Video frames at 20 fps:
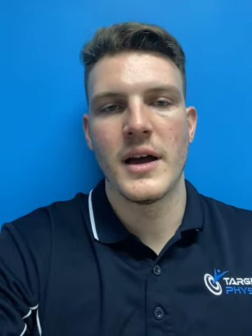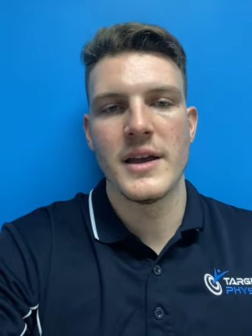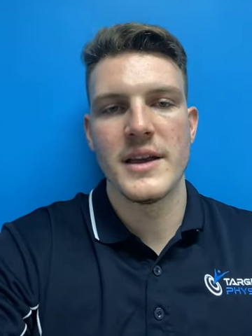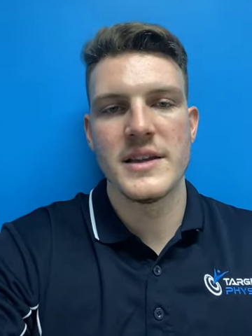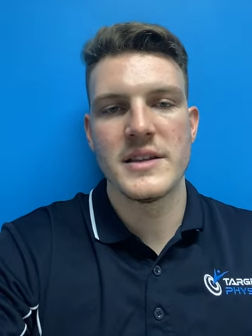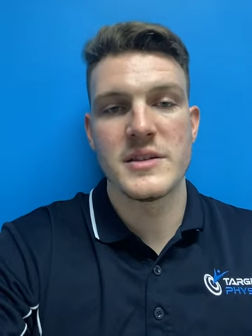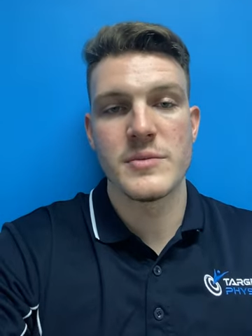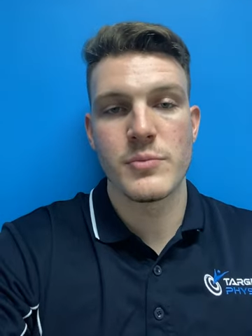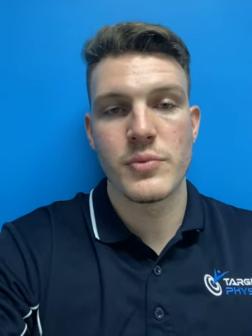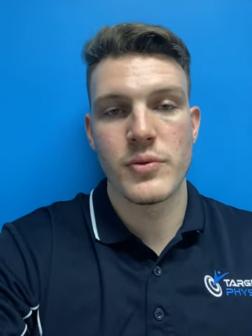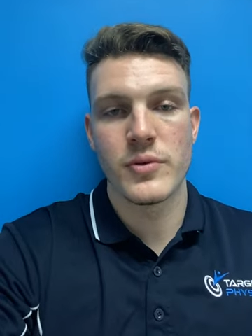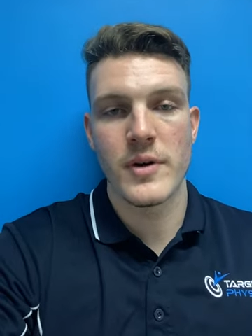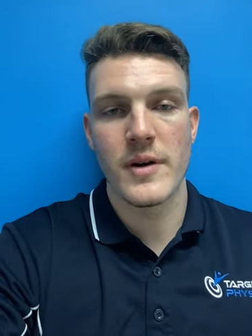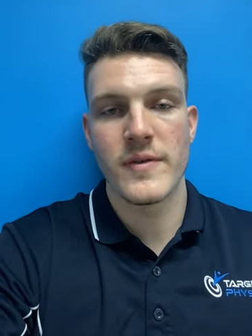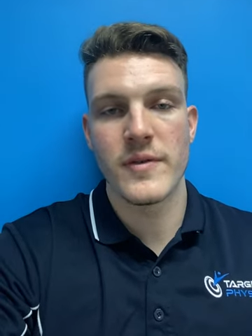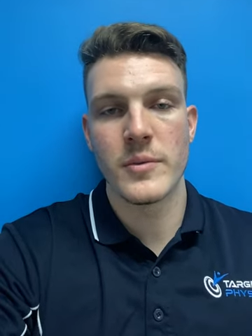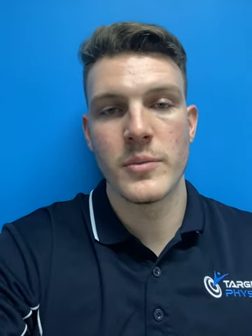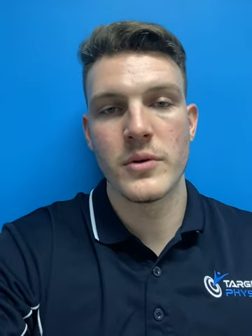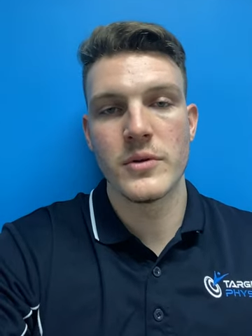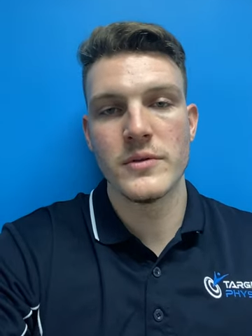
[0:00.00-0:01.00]
is
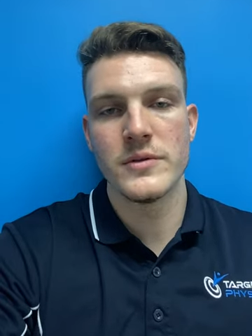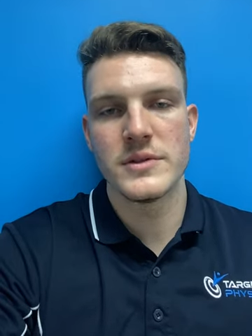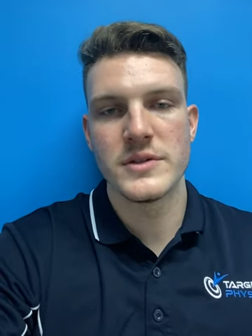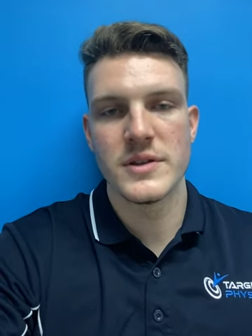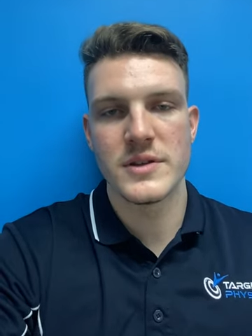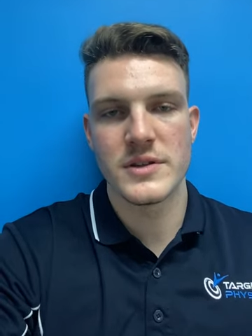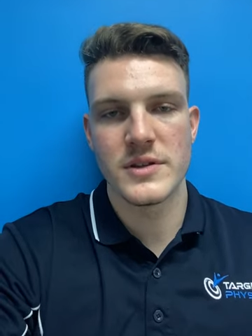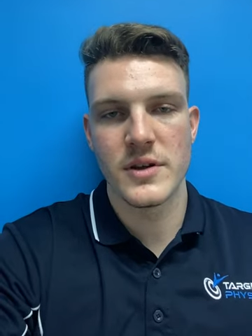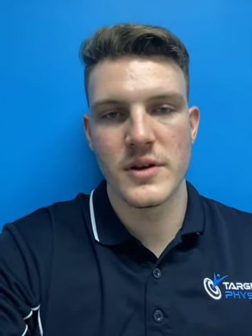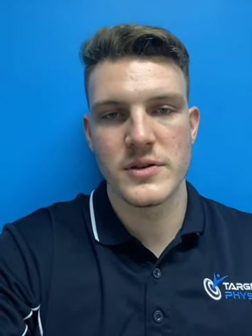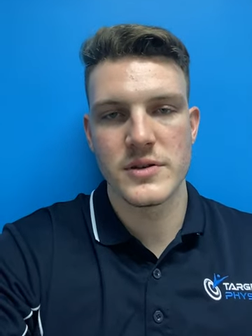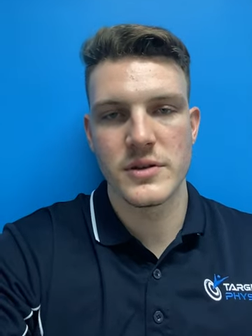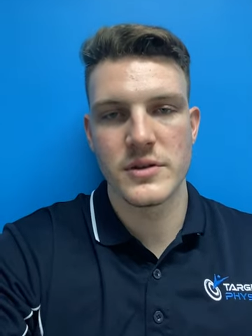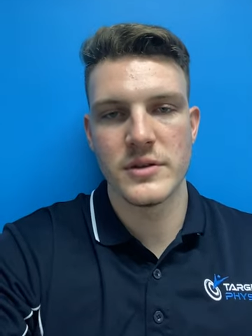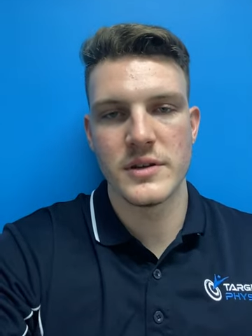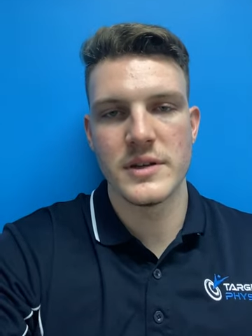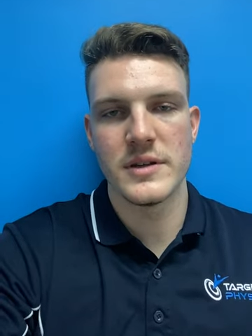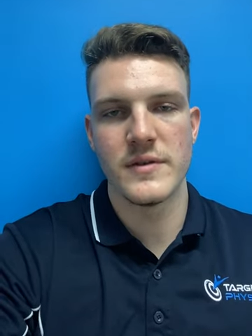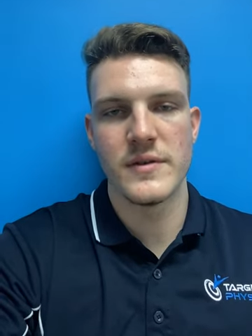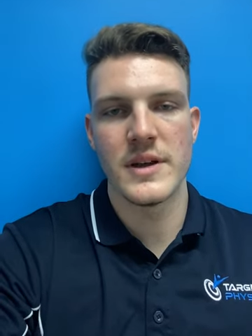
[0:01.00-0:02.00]
preferable to
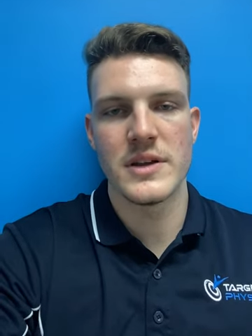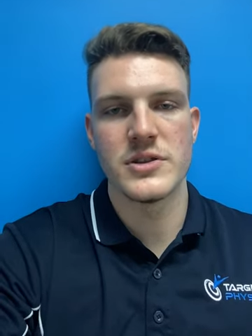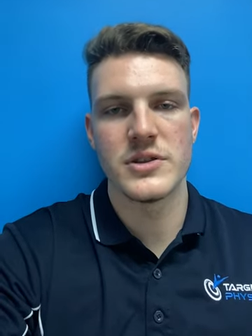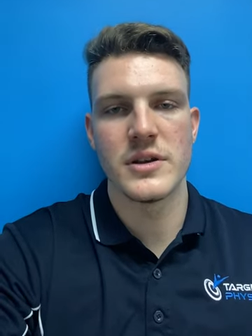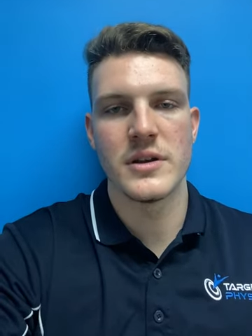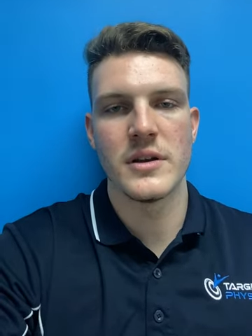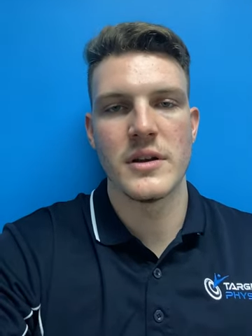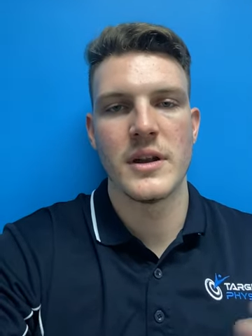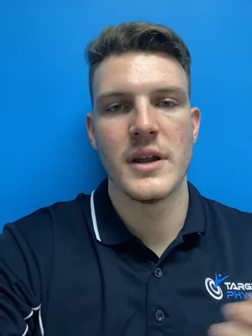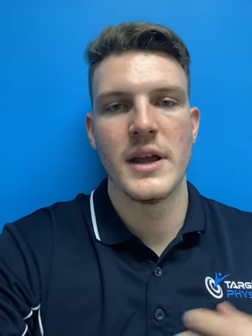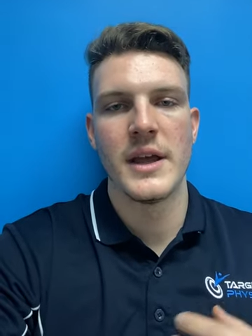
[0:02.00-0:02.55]
surgical intervention.